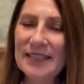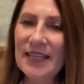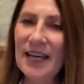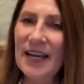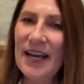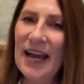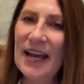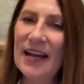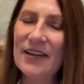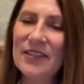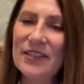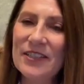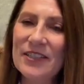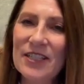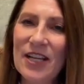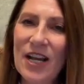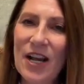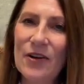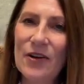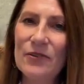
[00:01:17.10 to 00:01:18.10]
Is the
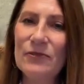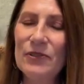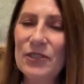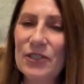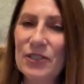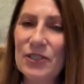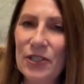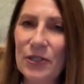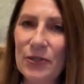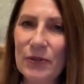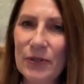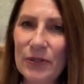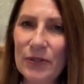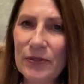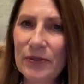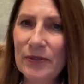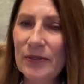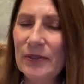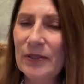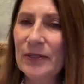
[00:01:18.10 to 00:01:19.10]
house on sewer?
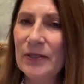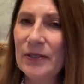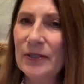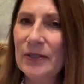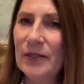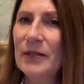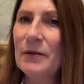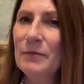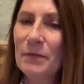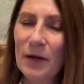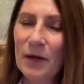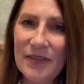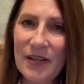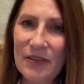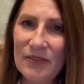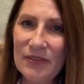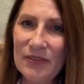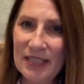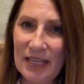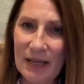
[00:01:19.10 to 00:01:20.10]
If
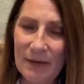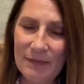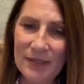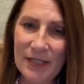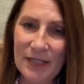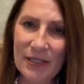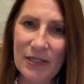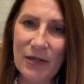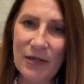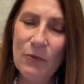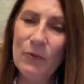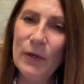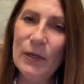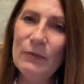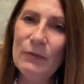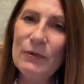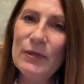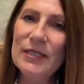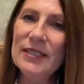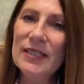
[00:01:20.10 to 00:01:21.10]
on septic,
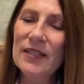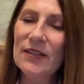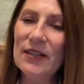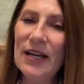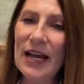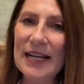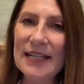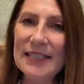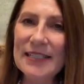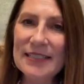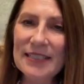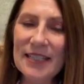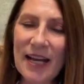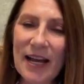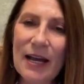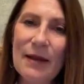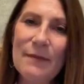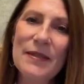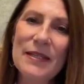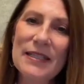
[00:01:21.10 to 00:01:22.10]
when was the last
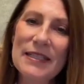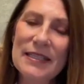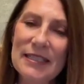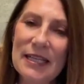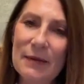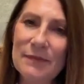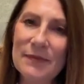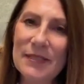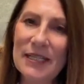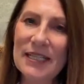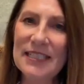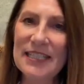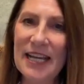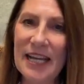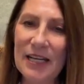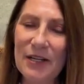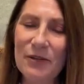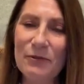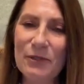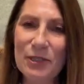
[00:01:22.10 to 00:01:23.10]
time the septic
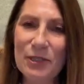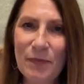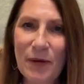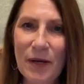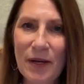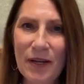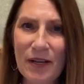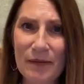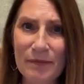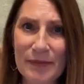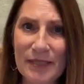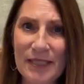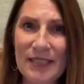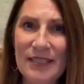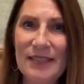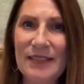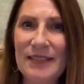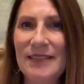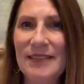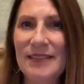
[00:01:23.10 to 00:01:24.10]
tank was pumped?
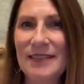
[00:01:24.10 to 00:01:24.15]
